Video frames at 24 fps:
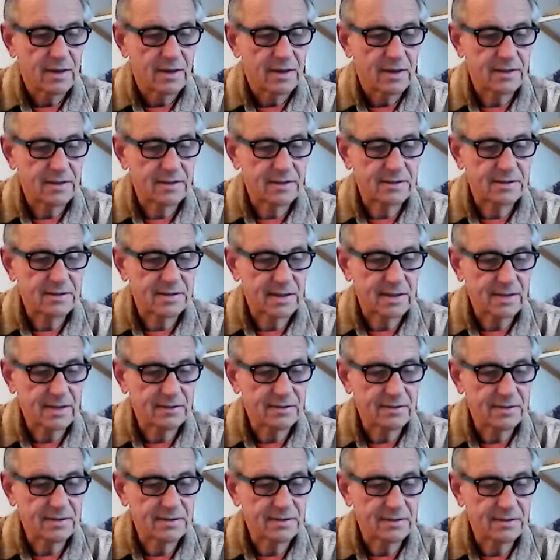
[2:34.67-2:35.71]
And the
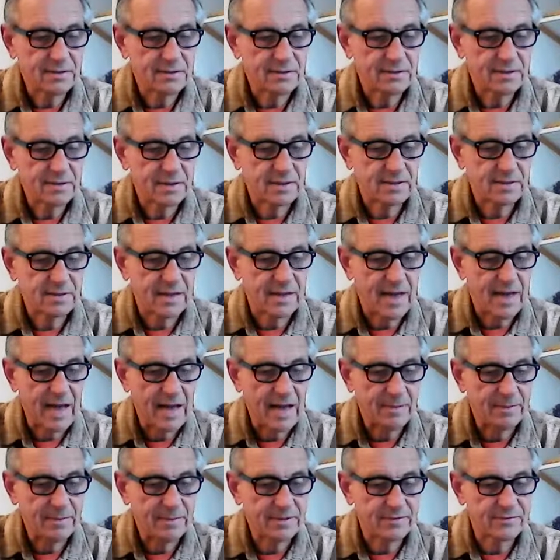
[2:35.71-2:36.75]
second is that the
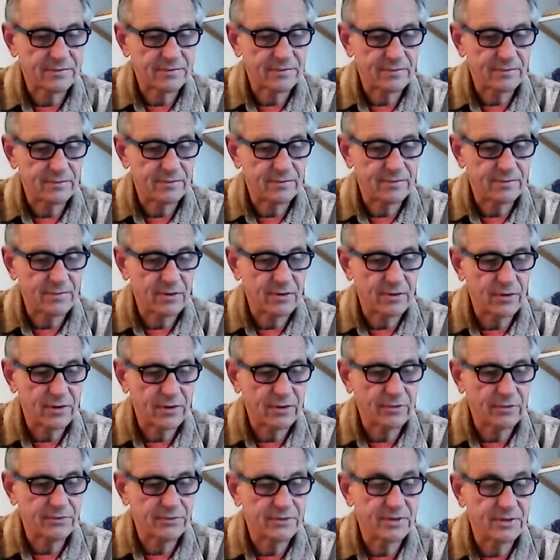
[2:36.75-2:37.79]
habit of going
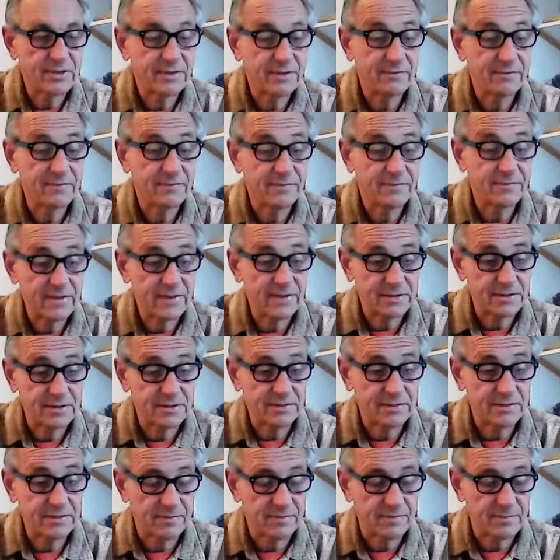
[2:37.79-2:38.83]
on the
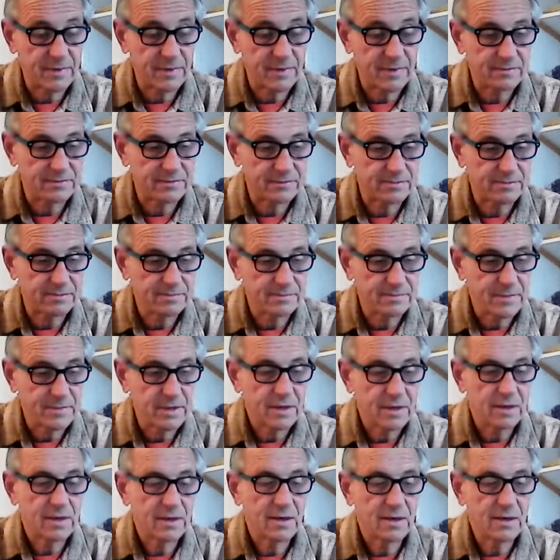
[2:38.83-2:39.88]
defensive about them
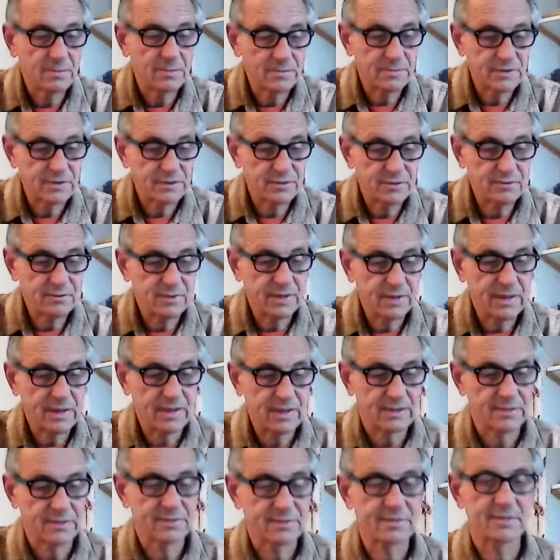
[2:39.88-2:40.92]
comes to an
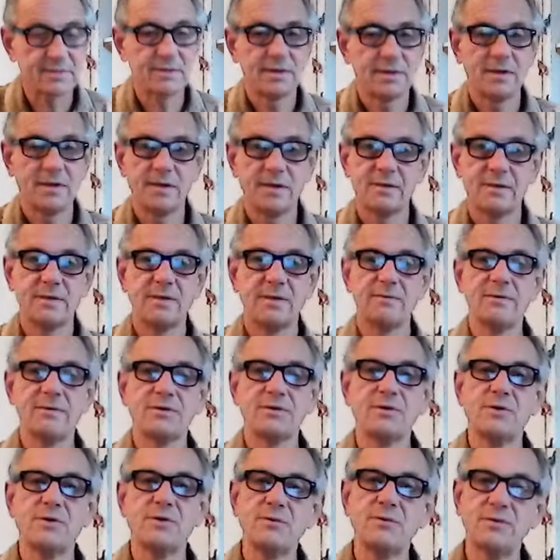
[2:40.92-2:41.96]
end. There
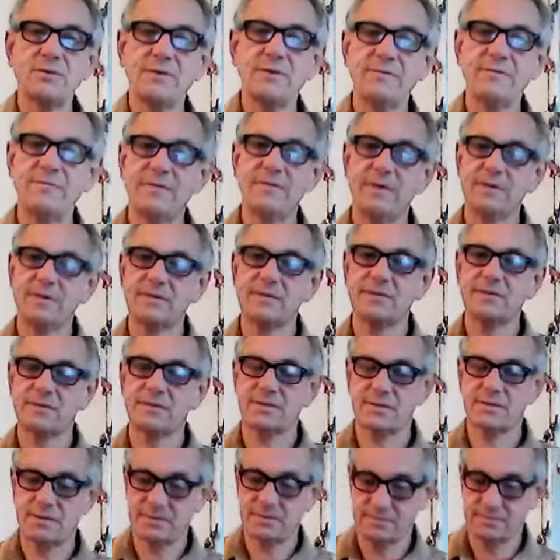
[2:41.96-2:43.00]
is no
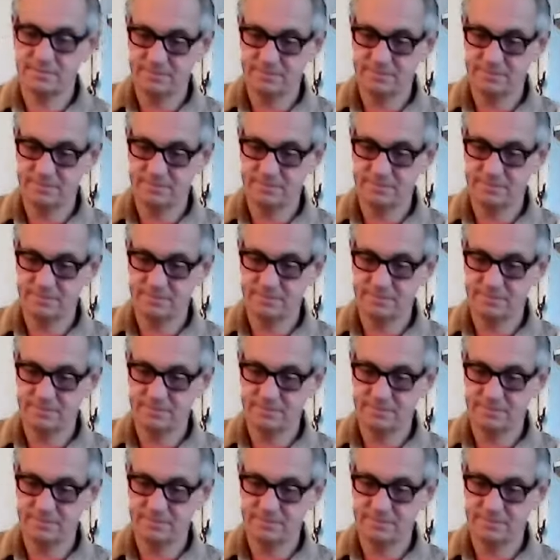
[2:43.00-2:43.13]
defense.